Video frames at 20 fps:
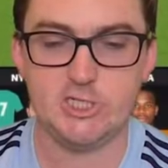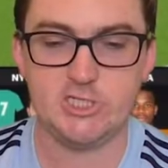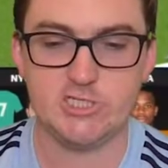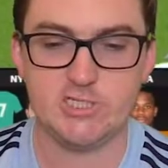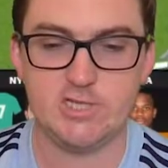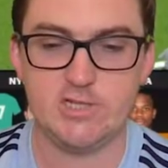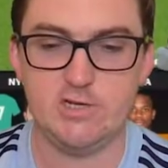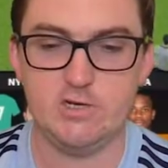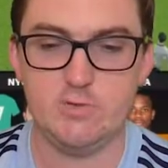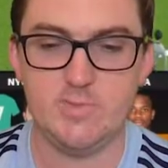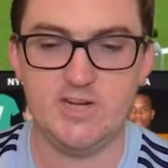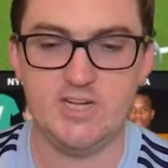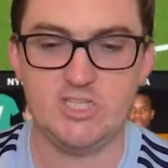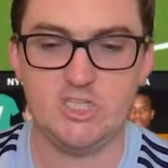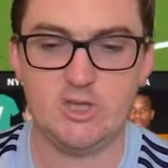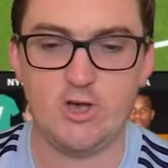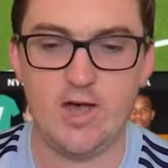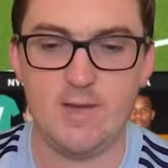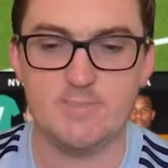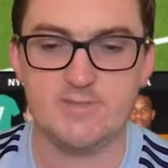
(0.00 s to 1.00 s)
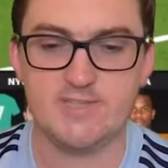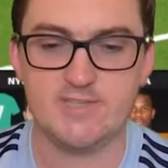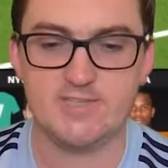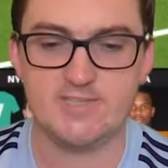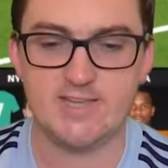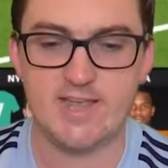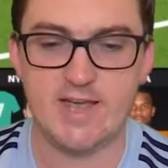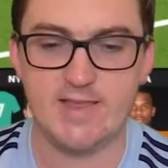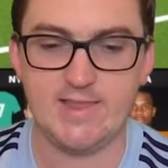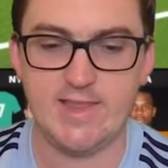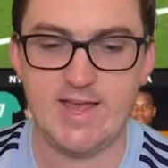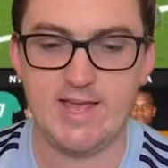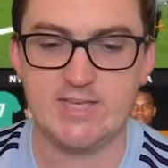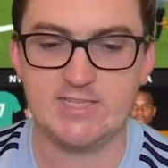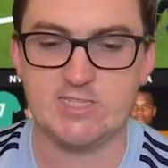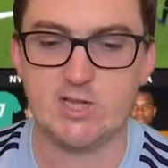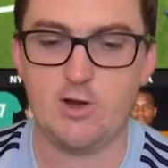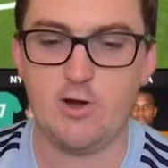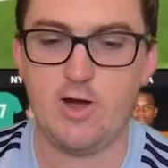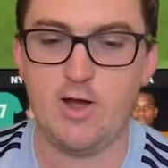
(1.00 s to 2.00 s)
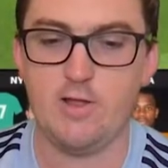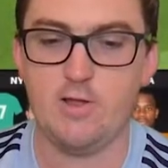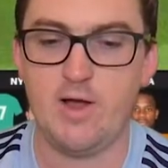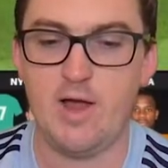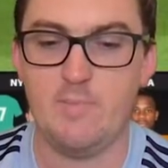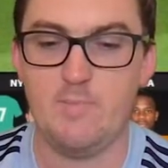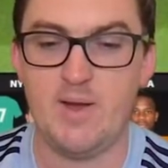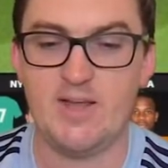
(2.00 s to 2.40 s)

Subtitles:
Just a little bit of time since our last highlight,